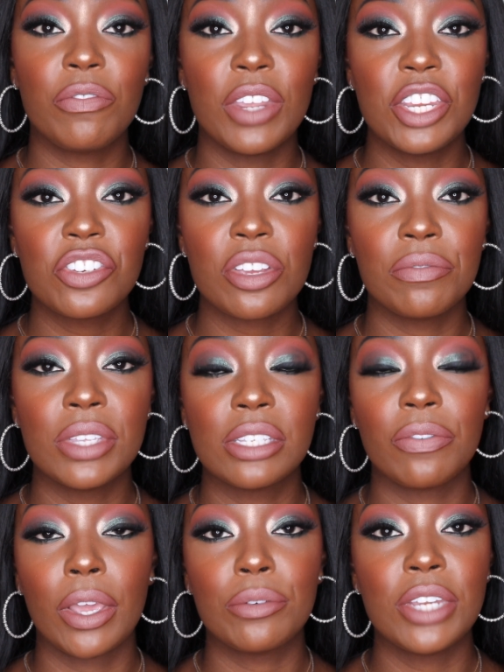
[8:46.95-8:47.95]
finish of this
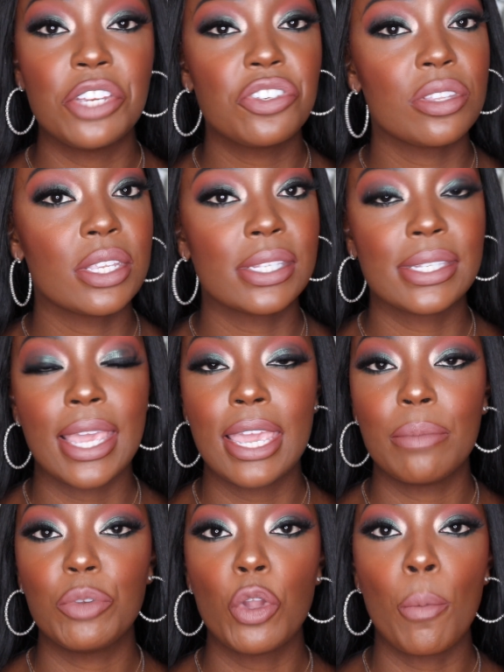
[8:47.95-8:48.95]
foundation the
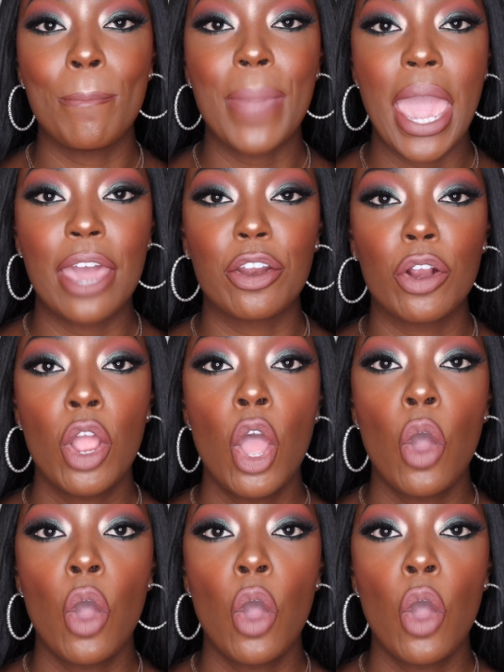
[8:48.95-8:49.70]
same no matter